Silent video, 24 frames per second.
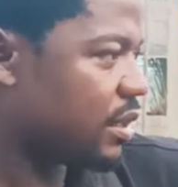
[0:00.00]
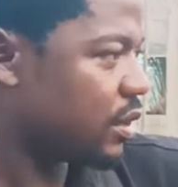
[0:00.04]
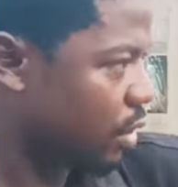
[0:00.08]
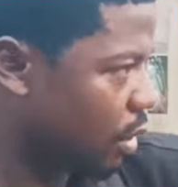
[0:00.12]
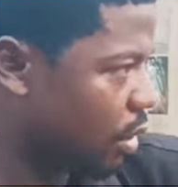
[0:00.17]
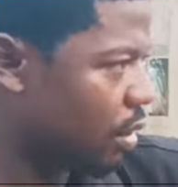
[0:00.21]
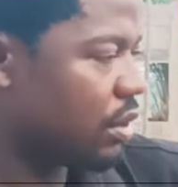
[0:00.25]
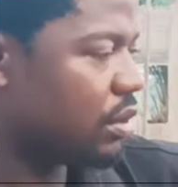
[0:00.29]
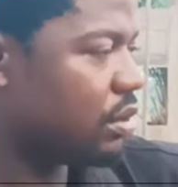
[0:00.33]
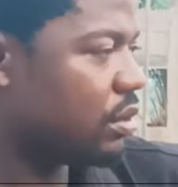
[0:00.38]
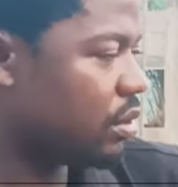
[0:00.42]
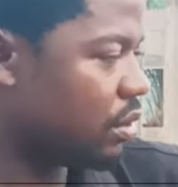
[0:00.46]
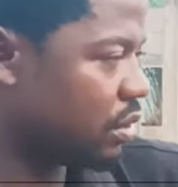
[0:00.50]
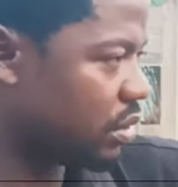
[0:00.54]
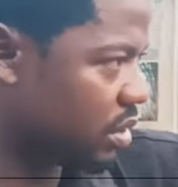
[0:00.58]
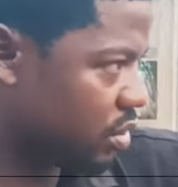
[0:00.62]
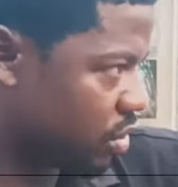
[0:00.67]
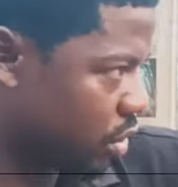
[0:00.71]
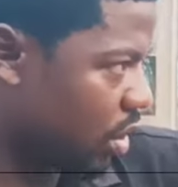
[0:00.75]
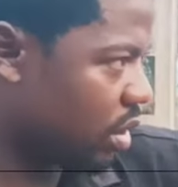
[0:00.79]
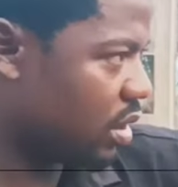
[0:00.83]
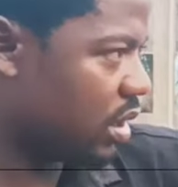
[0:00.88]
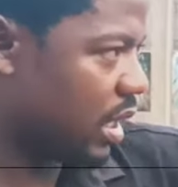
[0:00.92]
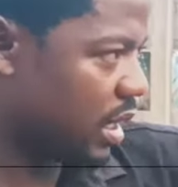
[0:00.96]
turn,
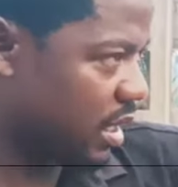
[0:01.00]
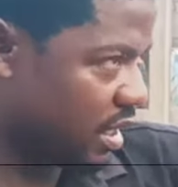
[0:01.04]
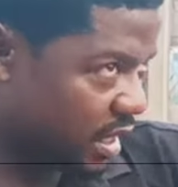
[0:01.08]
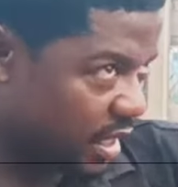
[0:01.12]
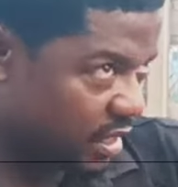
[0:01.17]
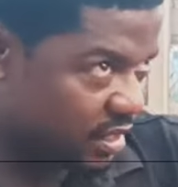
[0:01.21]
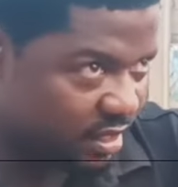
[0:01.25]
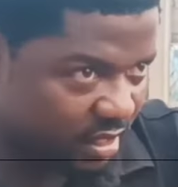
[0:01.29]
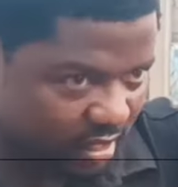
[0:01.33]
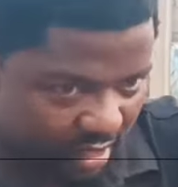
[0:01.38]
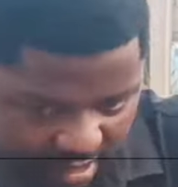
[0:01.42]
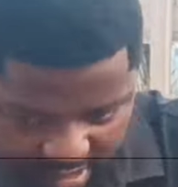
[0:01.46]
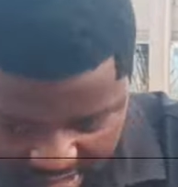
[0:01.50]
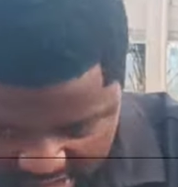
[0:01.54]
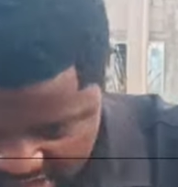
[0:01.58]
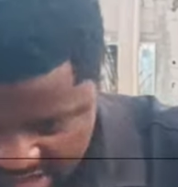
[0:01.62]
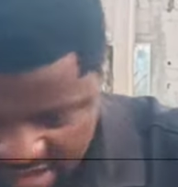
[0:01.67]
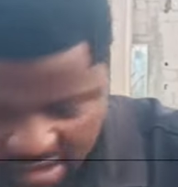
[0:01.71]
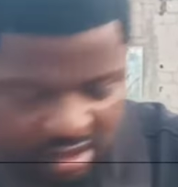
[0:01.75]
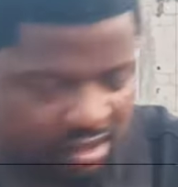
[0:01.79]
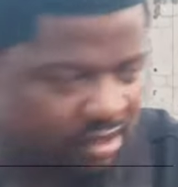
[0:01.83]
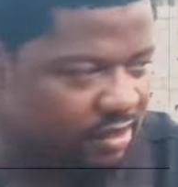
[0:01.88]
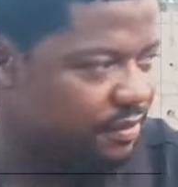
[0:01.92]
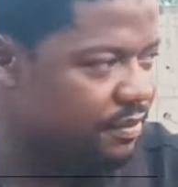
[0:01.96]
turn and write it like
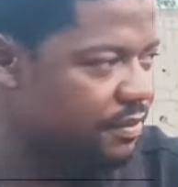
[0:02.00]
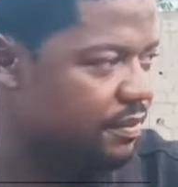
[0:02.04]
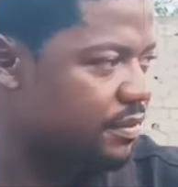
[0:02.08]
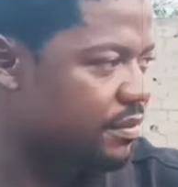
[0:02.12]
this.